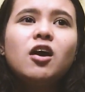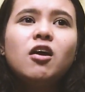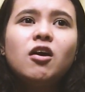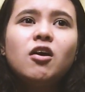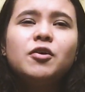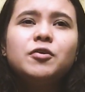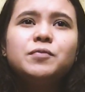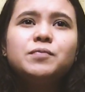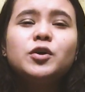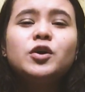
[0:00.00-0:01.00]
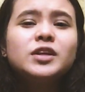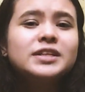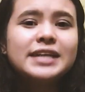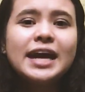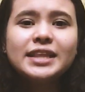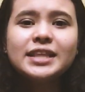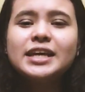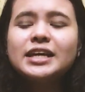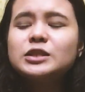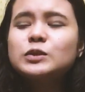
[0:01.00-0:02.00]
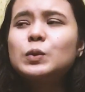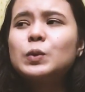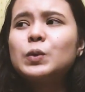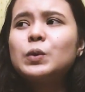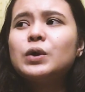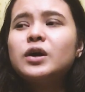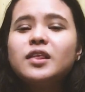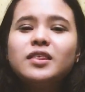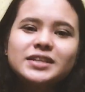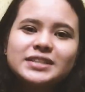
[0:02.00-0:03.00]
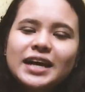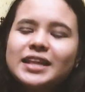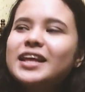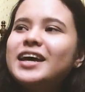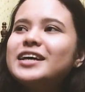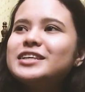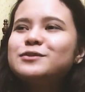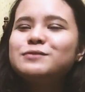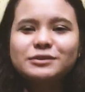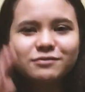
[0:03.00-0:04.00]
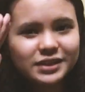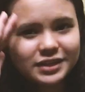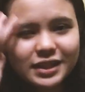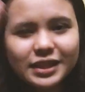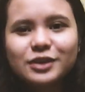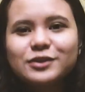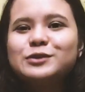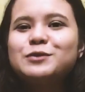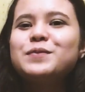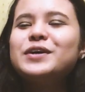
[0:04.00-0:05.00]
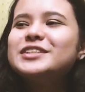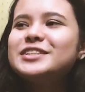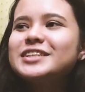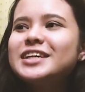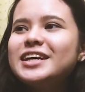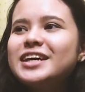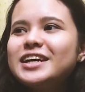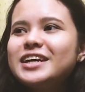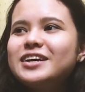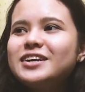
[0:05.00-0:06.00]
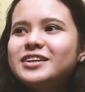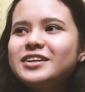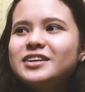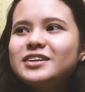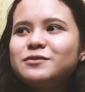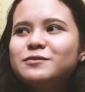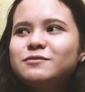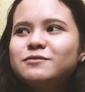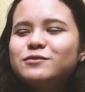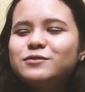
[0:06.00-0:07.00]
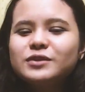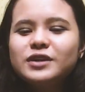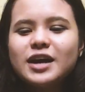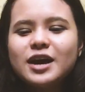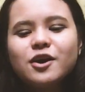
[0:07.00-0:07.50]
um, understanding. So, there's that. Must be that. Thank you so much. Um, I